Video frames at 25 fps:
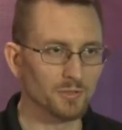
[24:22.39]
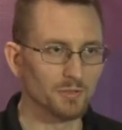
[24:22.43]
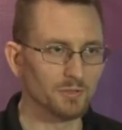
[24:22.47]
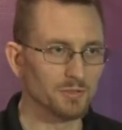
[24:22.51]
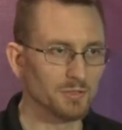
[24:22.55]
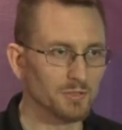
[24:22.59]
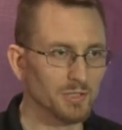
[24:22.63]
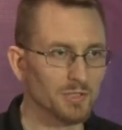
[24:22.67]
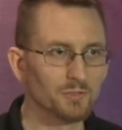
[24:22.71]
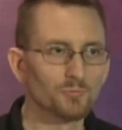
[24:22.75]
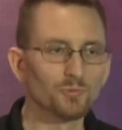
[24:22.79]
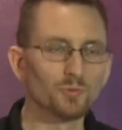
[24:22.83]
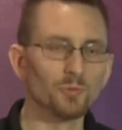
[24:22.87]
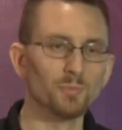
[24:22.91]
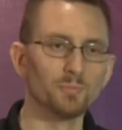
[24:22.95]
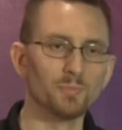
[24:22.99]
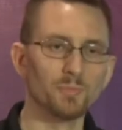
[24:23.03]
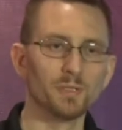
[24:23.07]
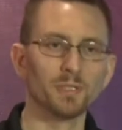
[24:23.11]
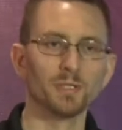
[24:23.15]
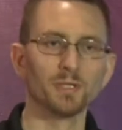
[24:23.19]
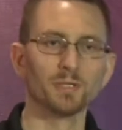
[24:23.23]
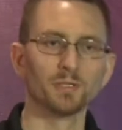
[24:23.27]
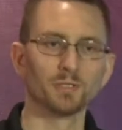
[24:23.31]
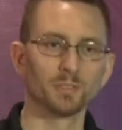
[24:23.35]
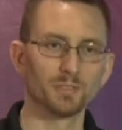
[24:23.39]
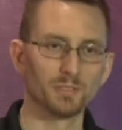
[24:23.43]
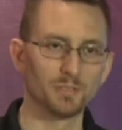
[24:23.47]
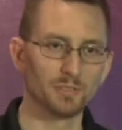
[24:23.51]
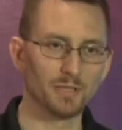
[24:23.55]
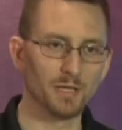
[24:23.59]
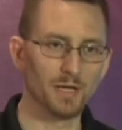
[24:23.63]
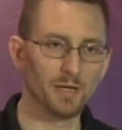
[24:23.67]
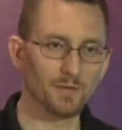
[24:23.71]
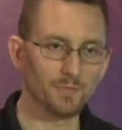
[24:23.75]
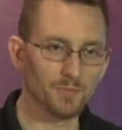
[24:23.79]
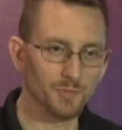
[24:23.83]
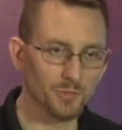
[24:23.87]
several minutes
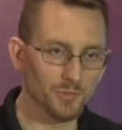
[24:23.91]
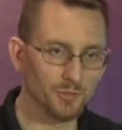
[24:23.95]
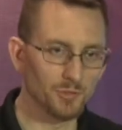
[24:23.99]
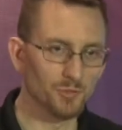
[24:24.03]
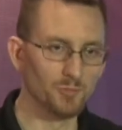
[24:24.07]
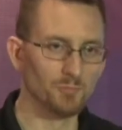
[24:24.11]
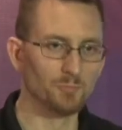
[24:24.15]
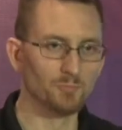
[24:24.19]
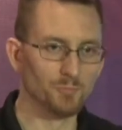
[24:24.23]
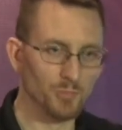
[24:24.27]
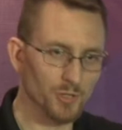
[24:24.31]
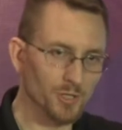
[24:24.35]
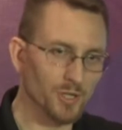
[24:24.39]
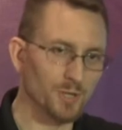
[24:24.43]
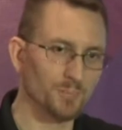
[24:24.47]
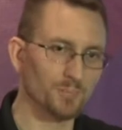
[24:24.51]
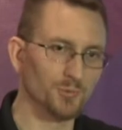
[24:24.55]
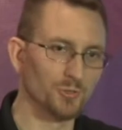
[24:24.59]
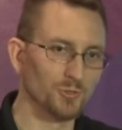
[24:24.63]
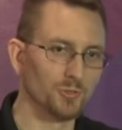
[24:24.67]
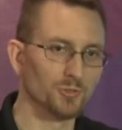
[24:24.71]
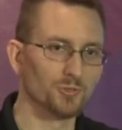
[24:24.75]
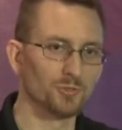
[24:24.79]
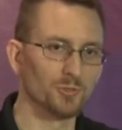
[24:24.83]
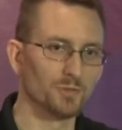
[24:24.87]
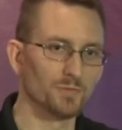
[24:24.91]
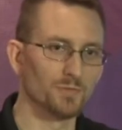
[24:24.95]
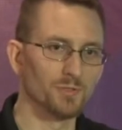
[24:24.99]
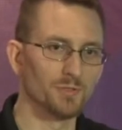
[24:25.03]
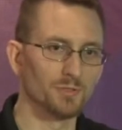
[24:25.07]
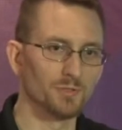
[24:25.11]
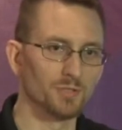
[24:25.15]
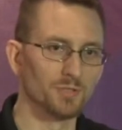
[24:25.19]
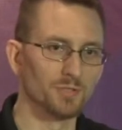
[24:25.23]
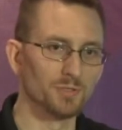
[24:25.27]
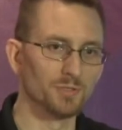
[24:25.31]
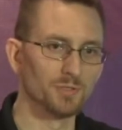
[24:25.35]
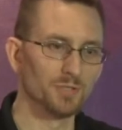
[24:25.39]
after you bring up your
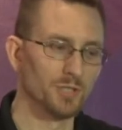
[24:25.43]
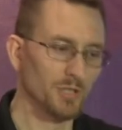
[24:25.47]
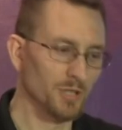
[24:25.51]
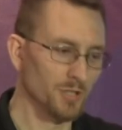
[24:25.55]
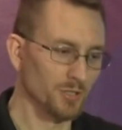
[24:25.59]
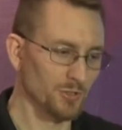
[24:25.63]
services